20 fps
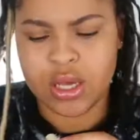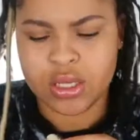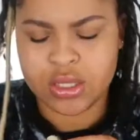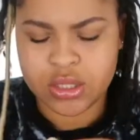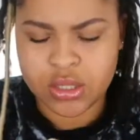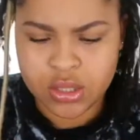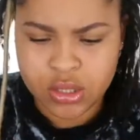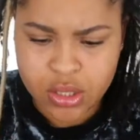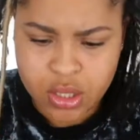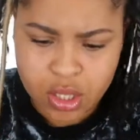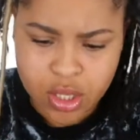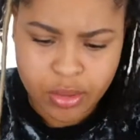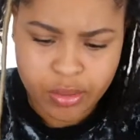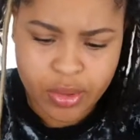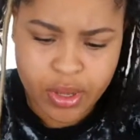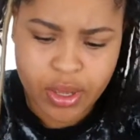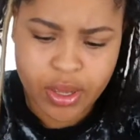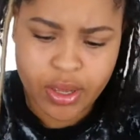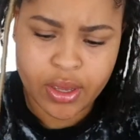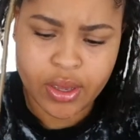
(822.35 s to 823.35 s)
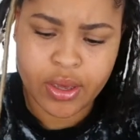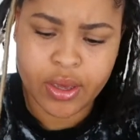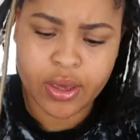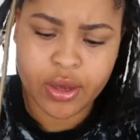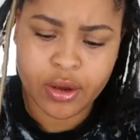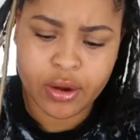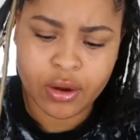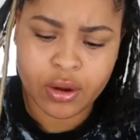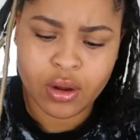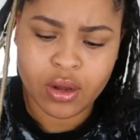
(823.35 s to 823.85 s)
I just cut my
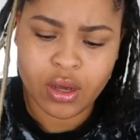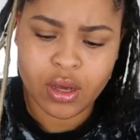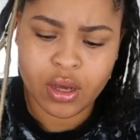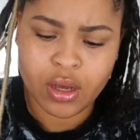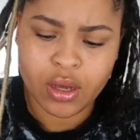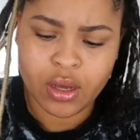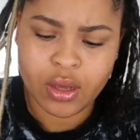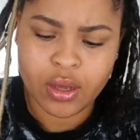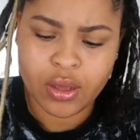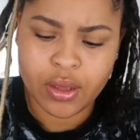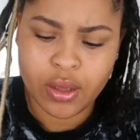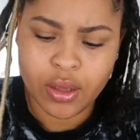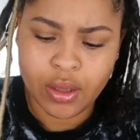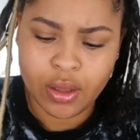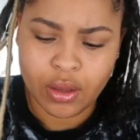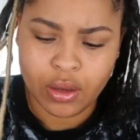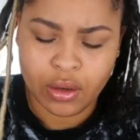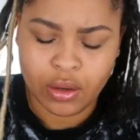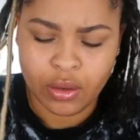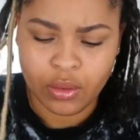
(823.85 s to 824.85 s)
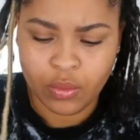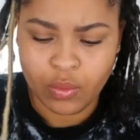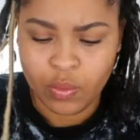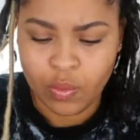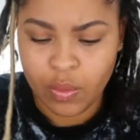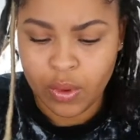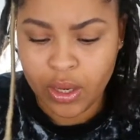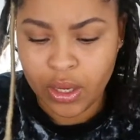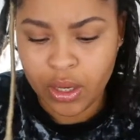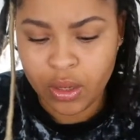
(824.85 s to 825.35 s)
hair again.
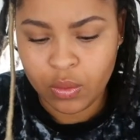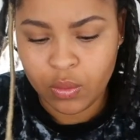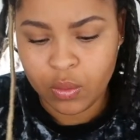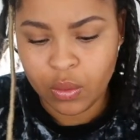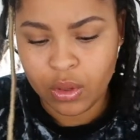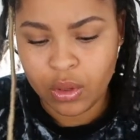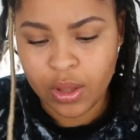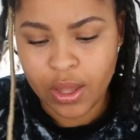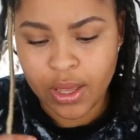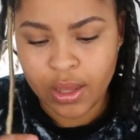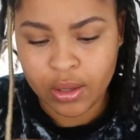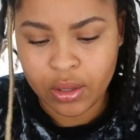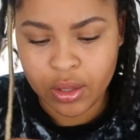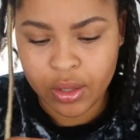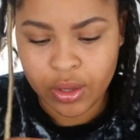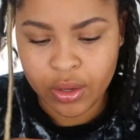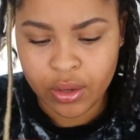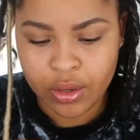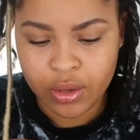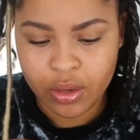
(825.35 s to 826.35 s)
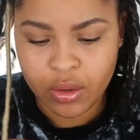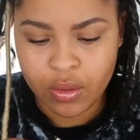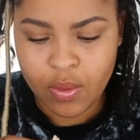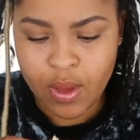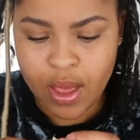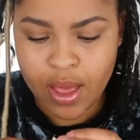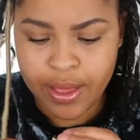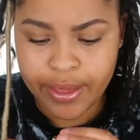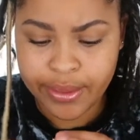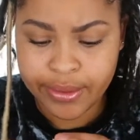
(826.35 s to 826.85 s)
When will I learn, you
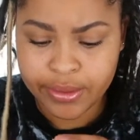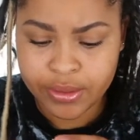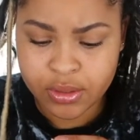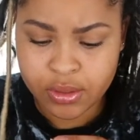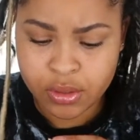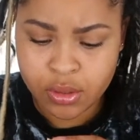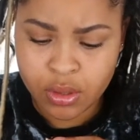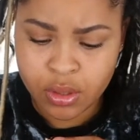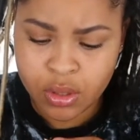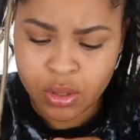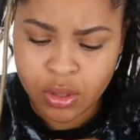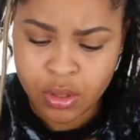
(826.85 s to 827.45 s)
ask?